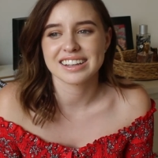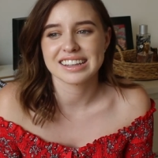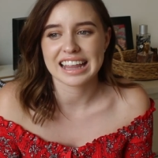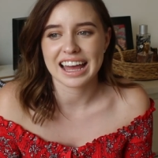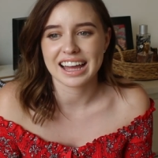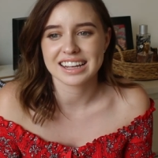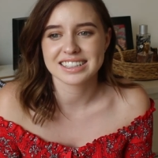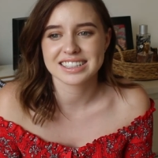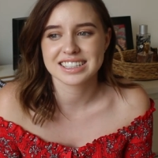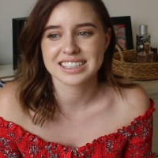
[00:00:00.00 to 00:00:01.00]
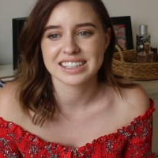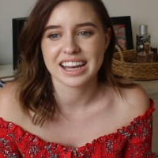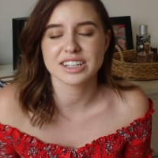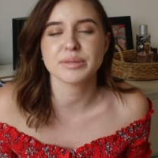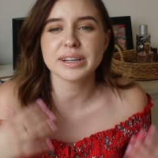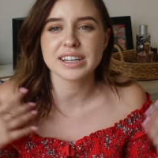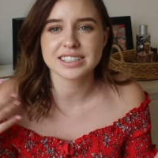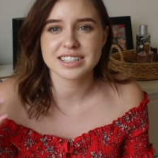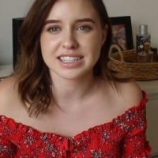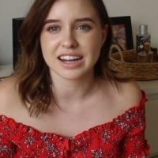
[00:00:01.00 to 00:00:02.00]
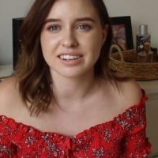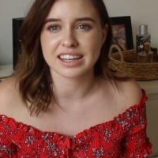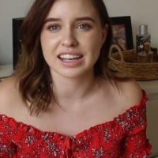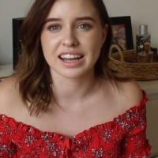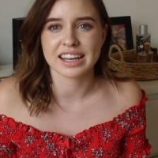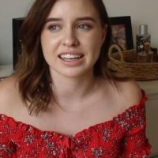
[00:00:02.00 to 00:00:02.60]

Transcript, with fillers: that, I don't mean it to sound like